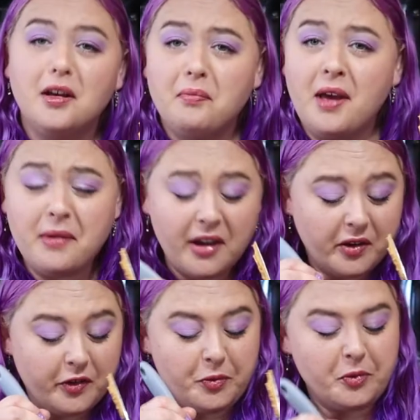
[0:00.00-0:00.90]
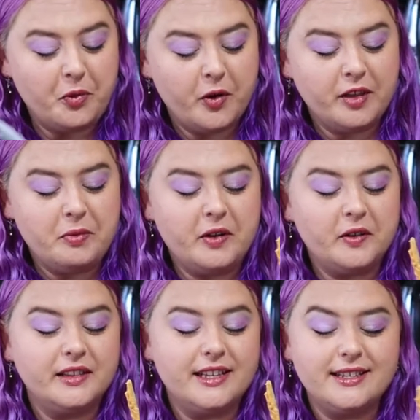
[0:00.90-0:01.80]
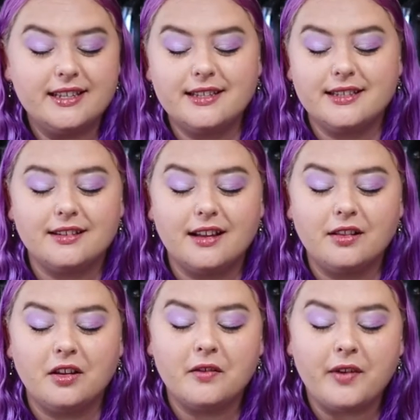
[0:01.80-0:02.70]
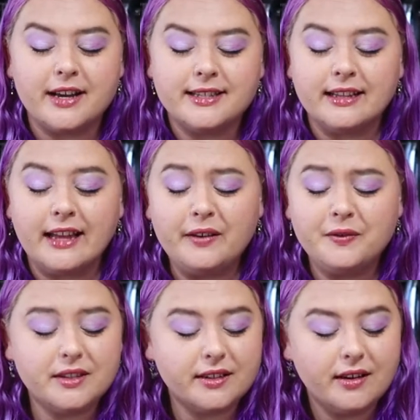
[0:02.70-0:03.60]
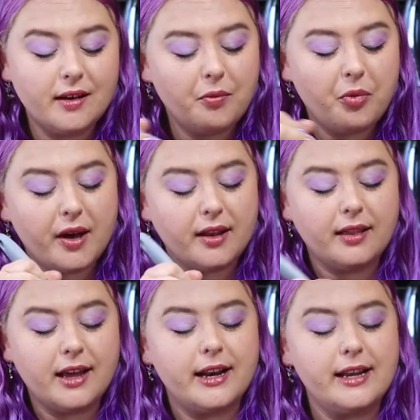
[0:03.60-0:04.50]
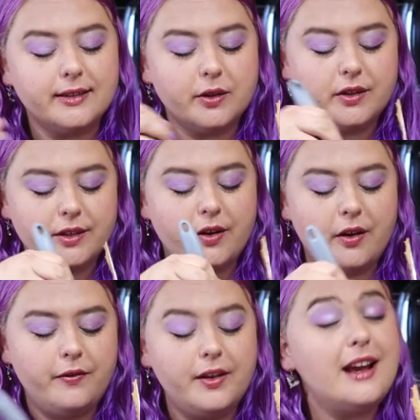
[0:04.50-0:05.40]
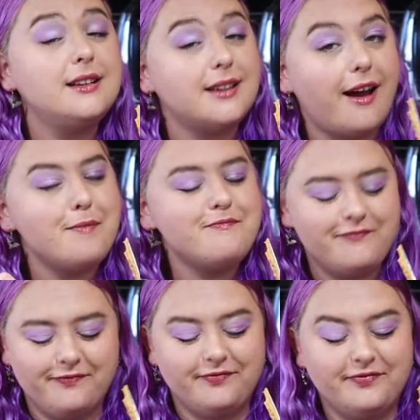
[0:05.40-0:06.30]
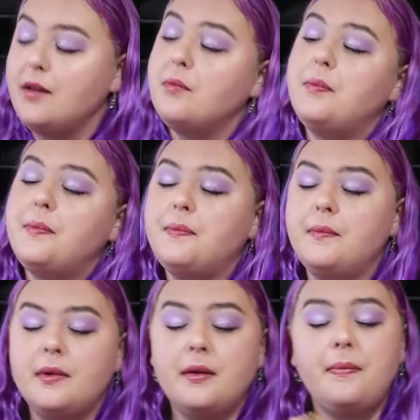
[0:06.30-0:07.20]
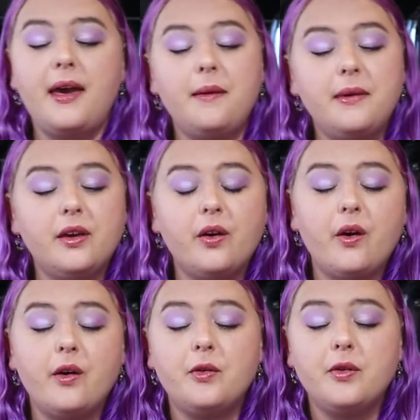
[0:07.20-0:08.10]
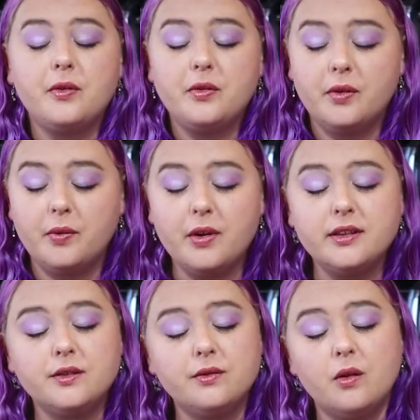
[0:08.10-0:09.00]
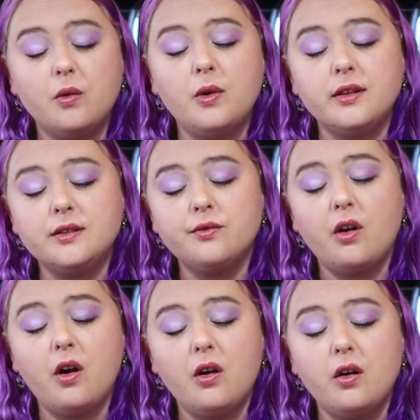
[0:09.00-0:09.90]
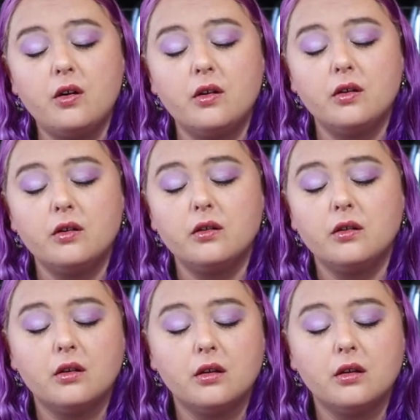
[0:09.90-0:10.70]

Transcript: Maybe I could have put more in the middle. This is still a lot of icing left, but that is good to know for next time. Baby girl, what's, what's wrong?